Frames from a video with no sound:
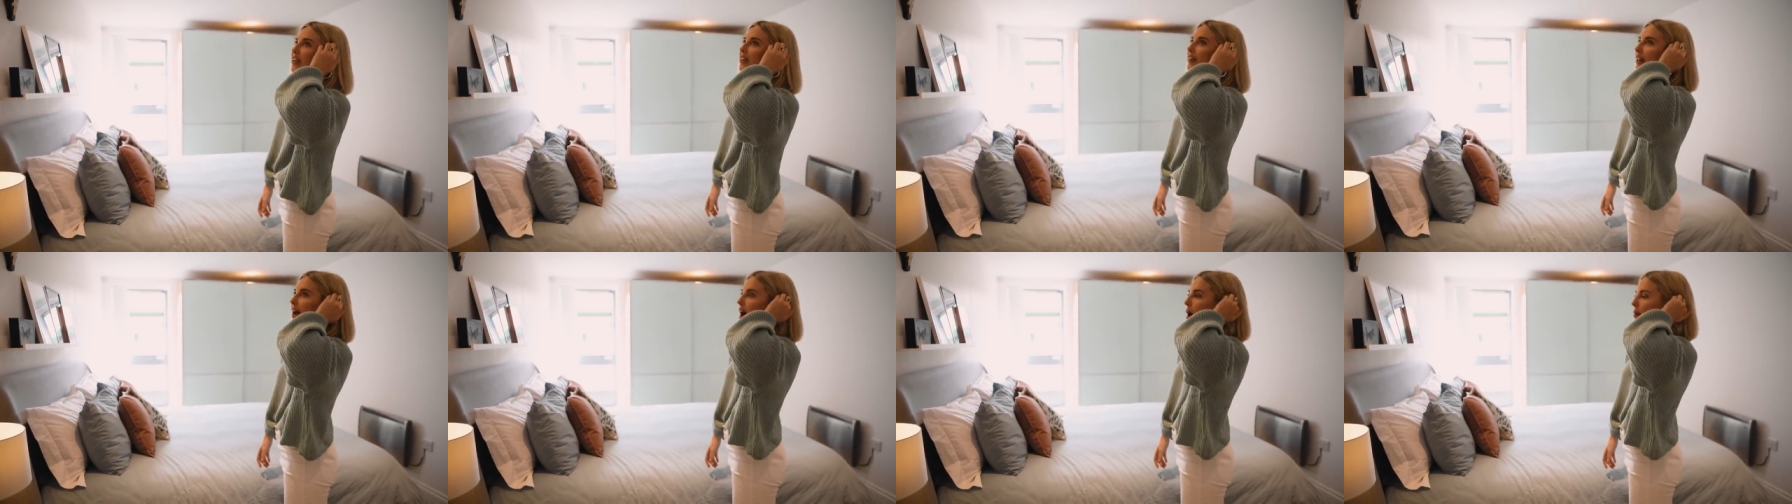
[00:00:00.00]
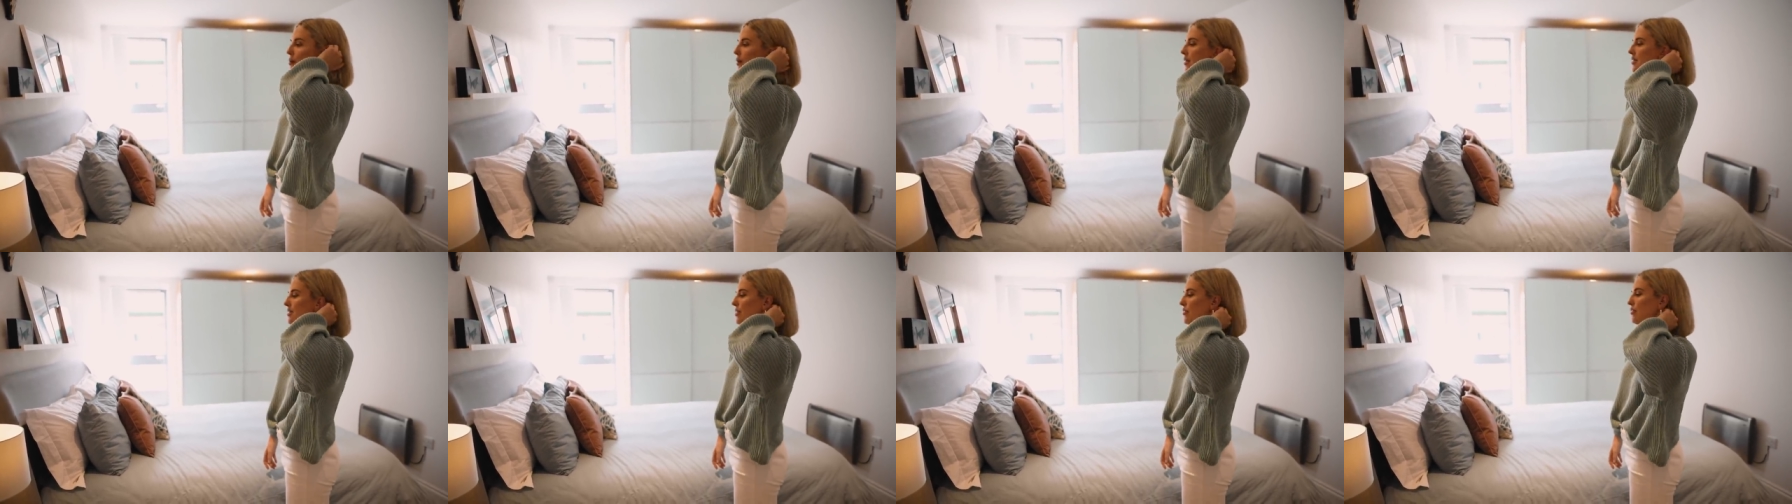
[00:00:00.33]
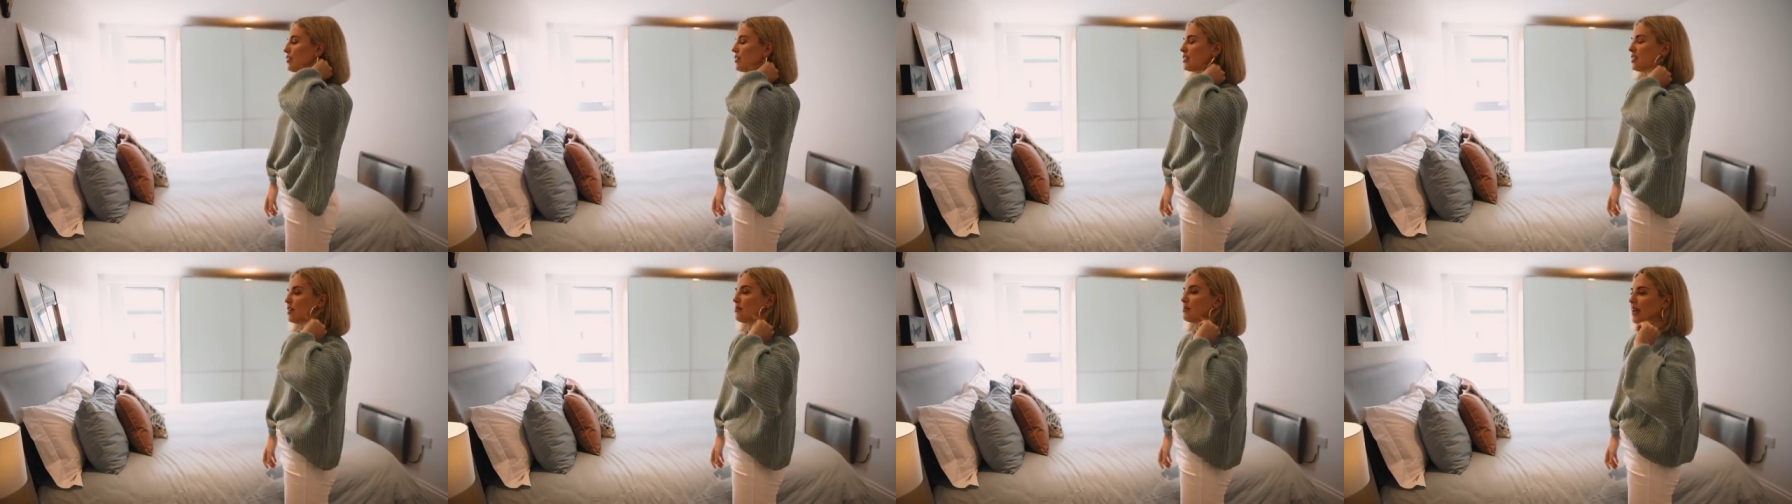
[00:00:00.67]
in now because
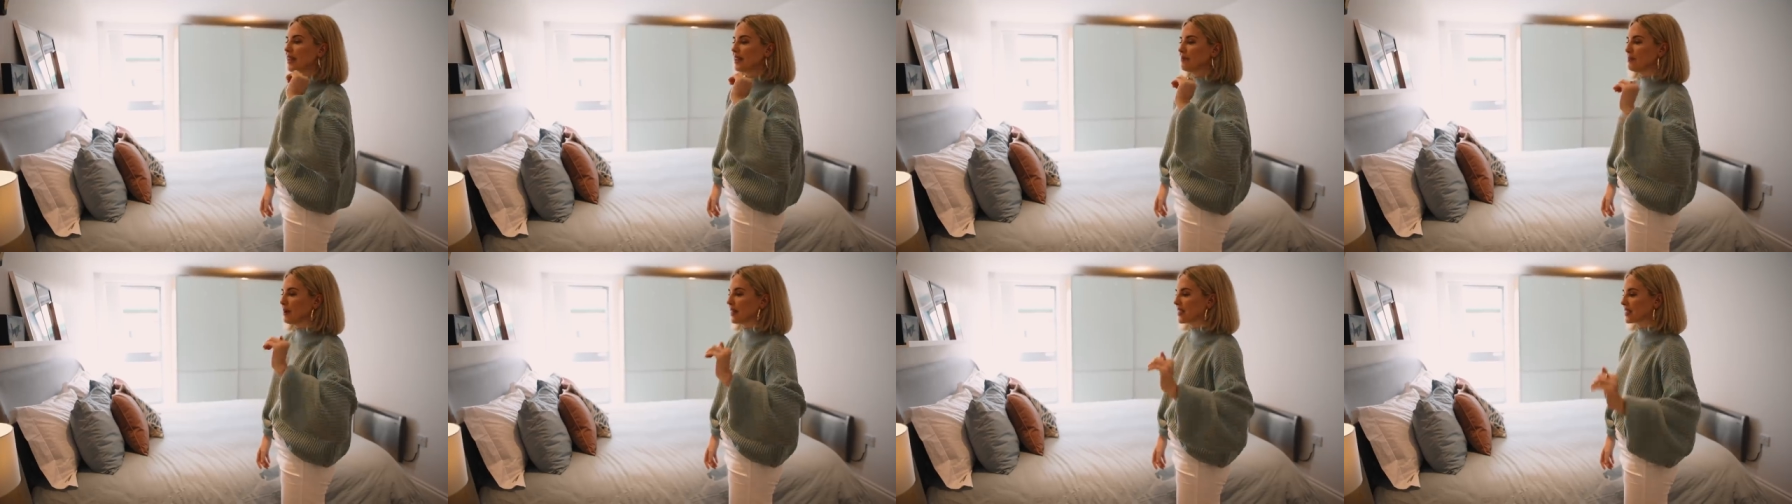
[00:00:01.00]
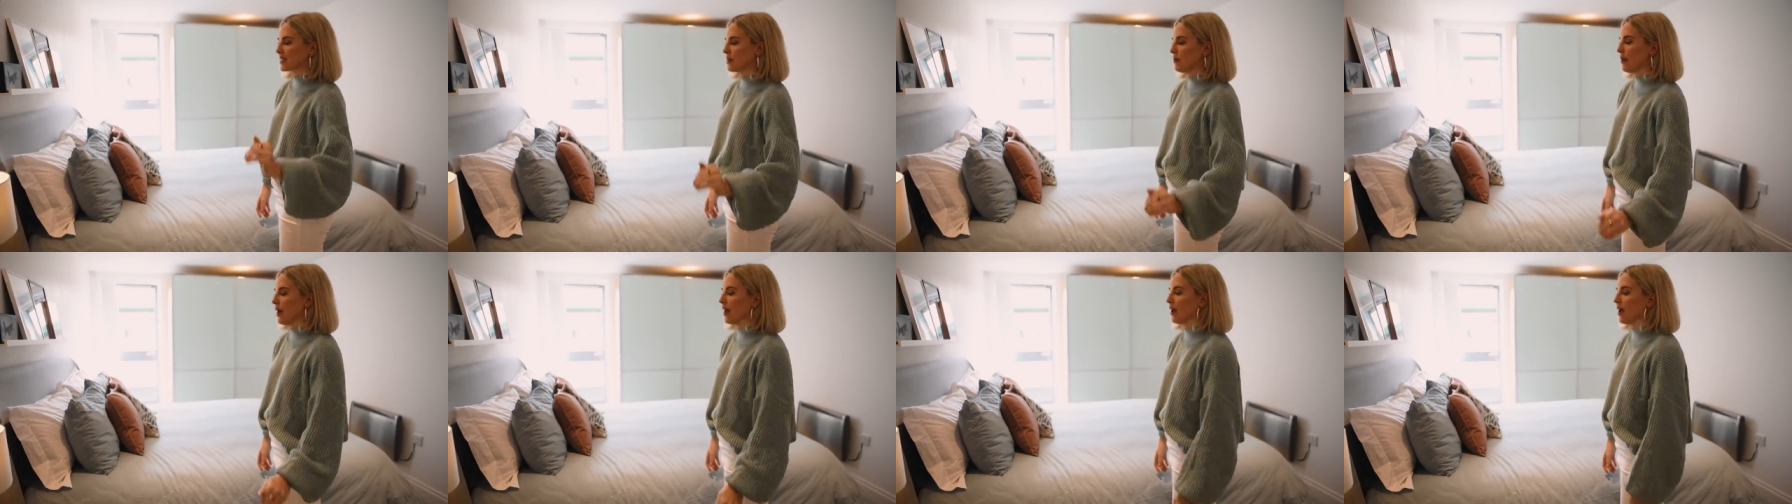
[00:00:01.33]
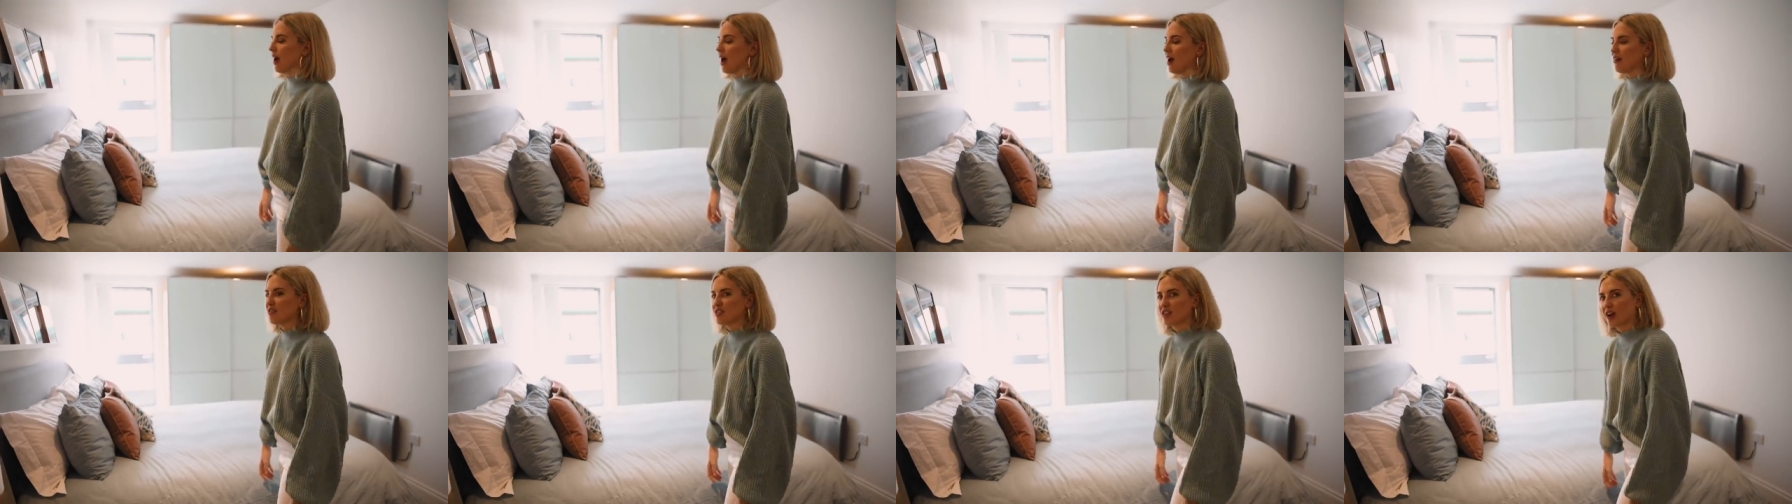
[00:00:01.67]
every time Nate makes the bed, I
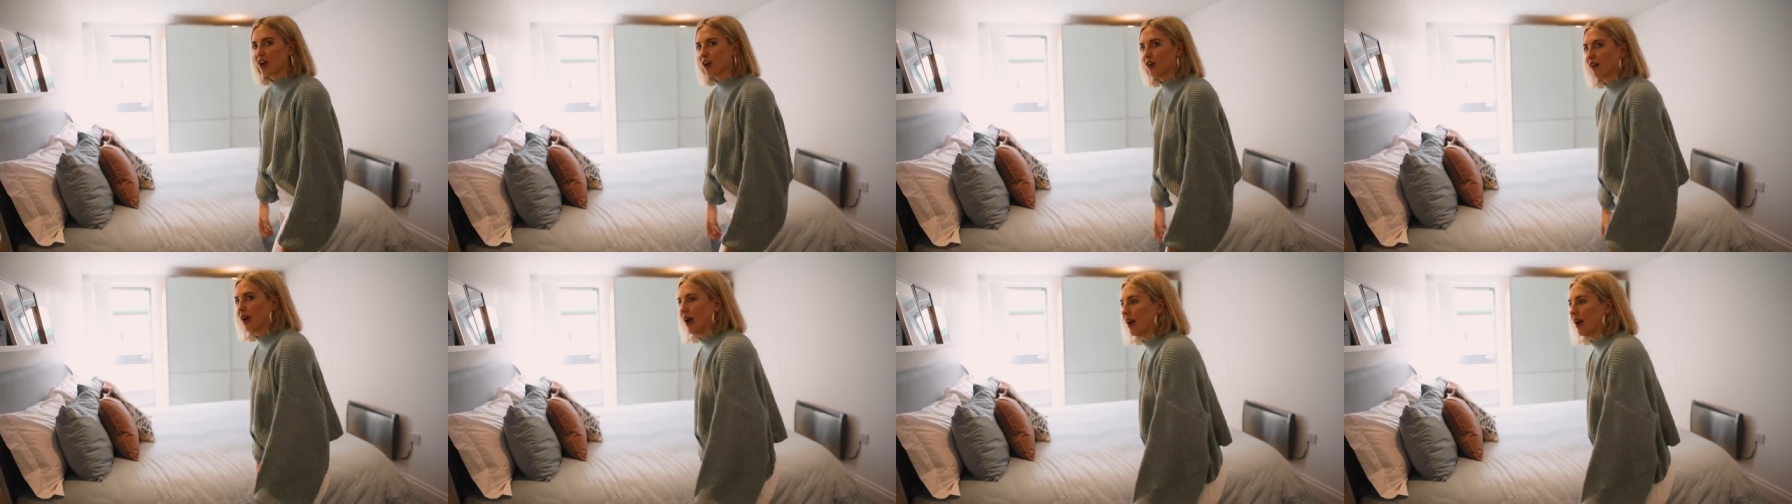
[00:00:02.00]
have to go